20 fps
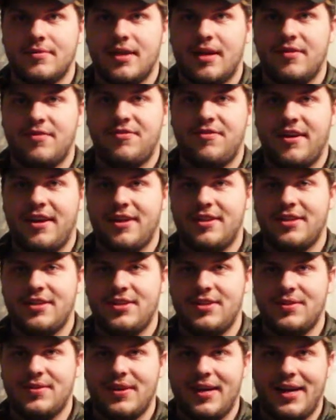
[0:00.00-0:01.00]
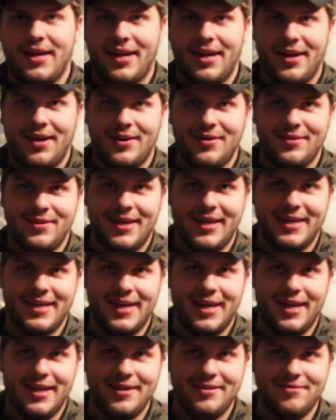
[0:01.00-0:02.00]
I'm failing you right now, ain't
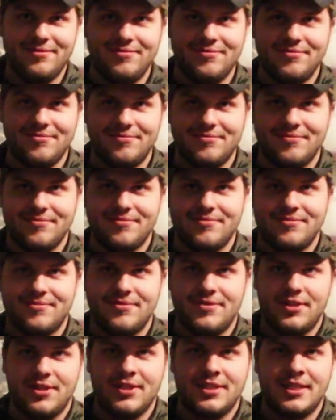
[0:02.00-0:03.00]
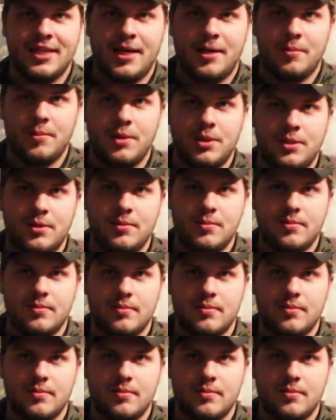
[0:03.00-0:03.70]
I? You can tell me.